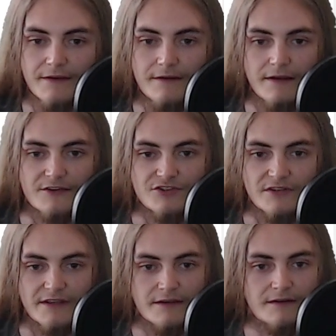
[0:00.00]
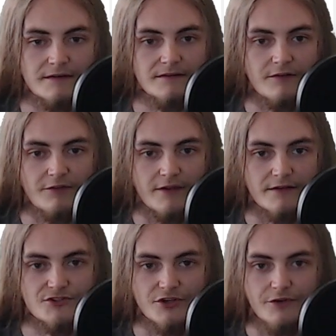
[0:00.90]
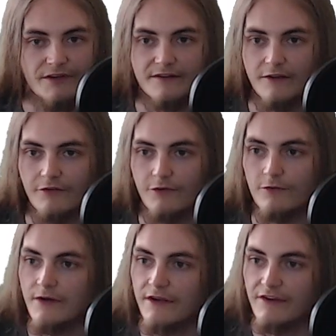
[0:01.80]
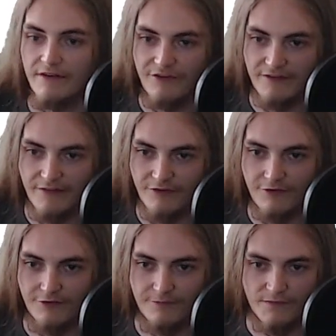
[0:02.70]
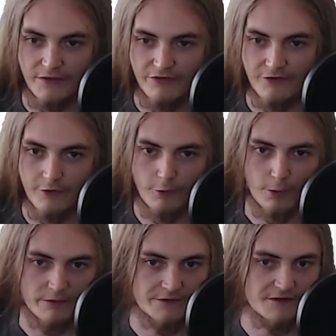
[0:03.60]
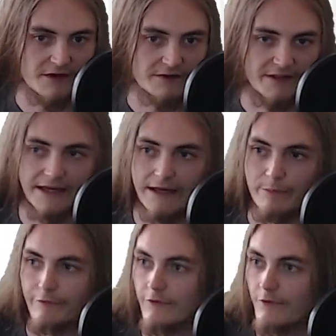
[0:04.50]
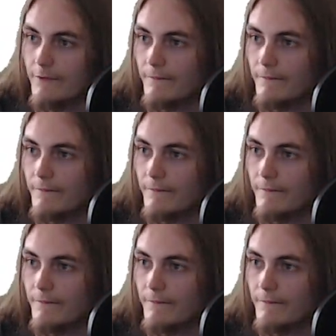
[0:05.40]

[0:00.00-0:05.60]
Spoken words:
Actually, does that show? Yeah, it does. Cool. You can see this has got all of the data that I had before.